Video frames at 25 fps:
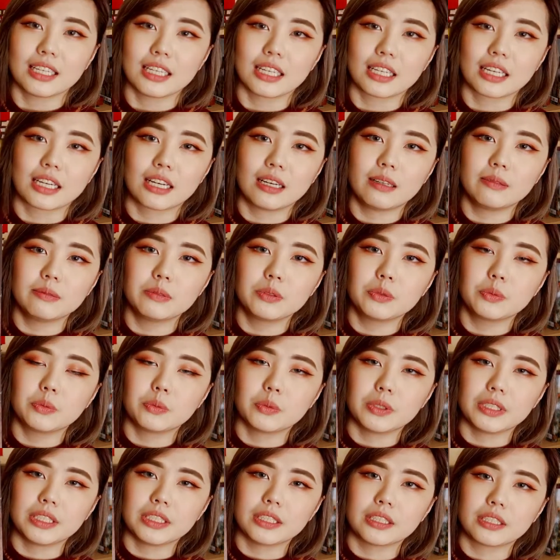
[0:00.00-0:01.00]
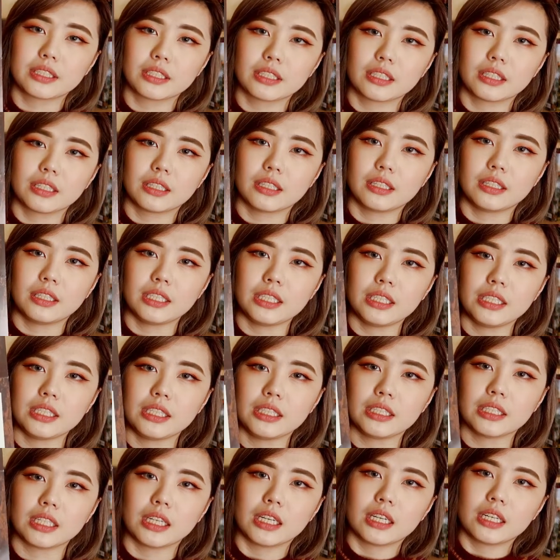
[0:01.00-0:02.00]
It comes with
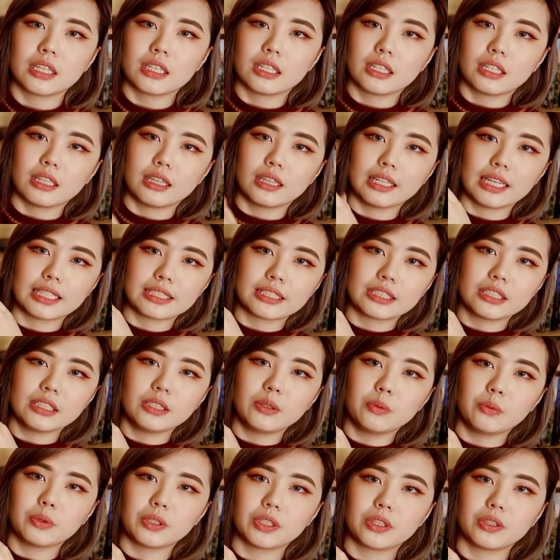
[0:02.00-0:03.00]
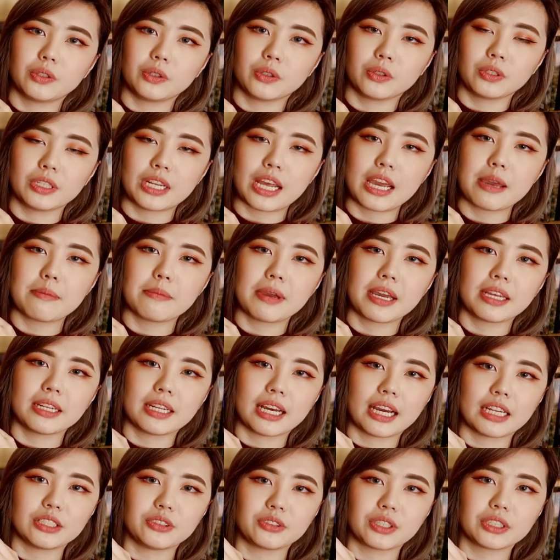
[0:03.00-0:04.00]
the letter with your name and
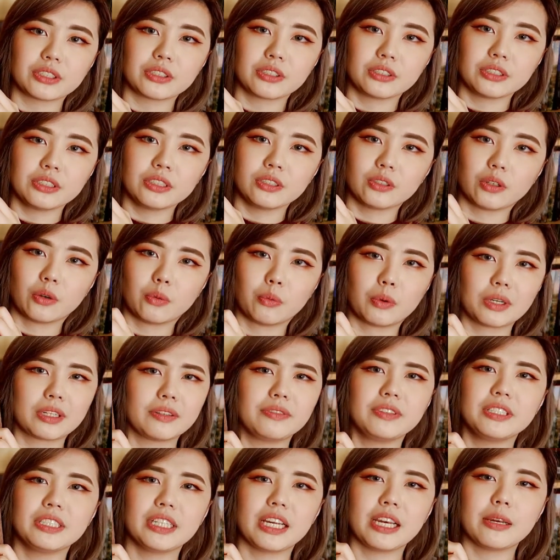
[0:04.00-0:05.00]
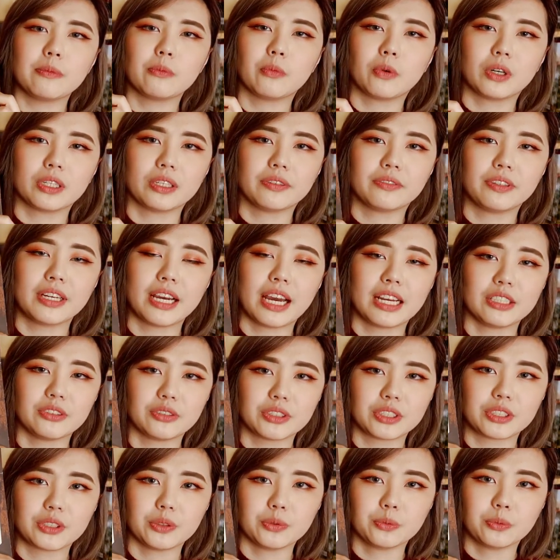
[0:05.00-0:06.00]
address on it, or whatever name, whatever
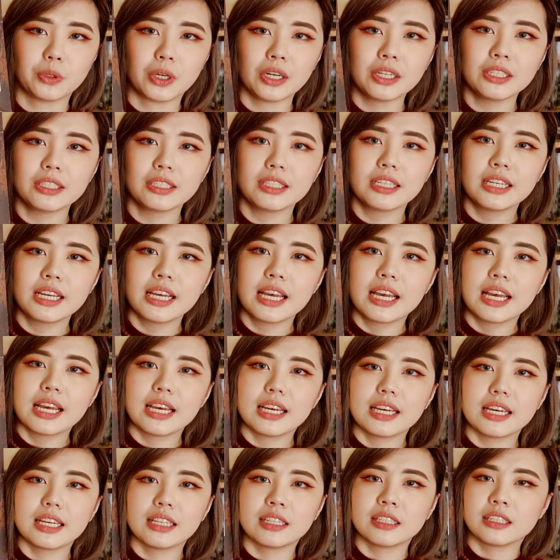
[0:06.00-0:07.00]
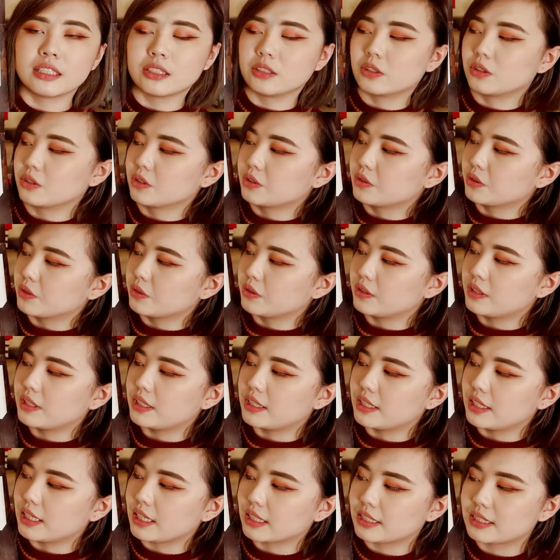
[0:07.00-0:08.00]
address you want. And then also
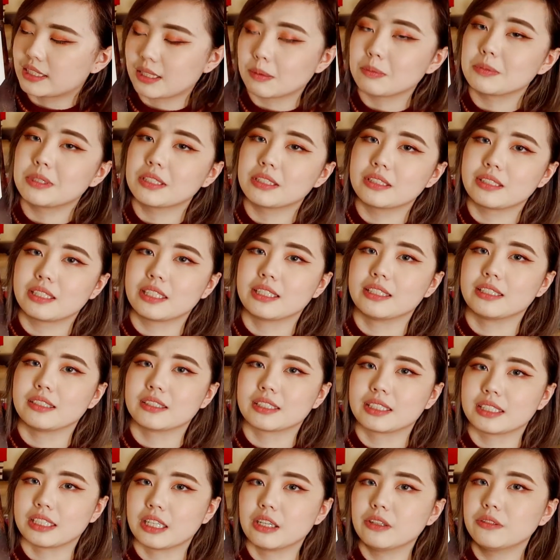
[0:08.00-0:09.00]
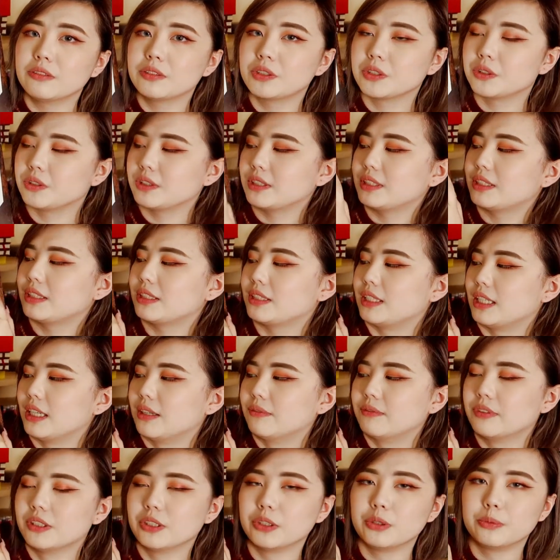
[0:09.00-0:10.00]
the acceptance letter itself. So this is the
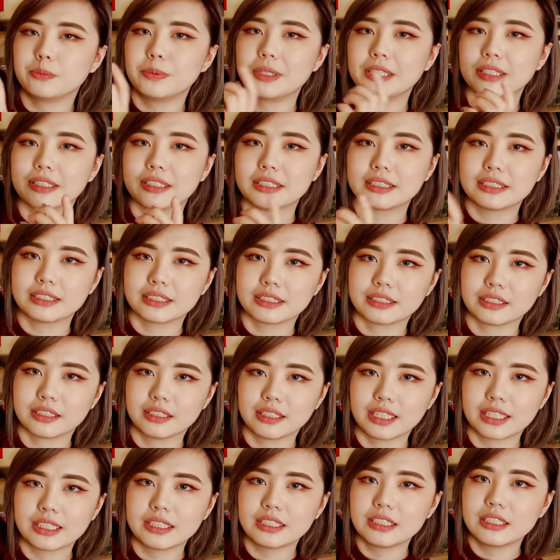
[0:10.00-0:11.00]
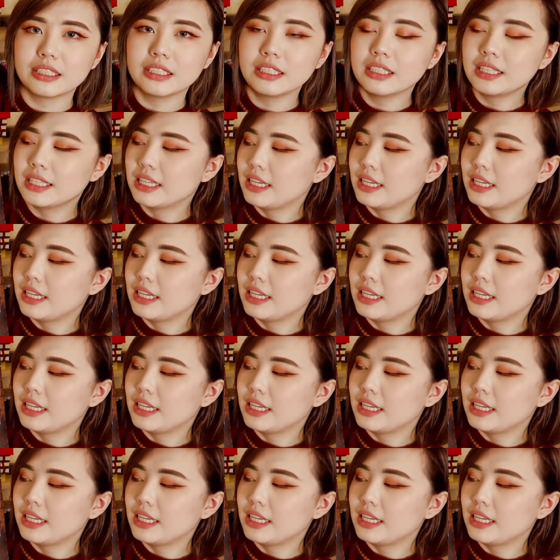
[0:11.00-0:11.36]
envelope and this is the letter.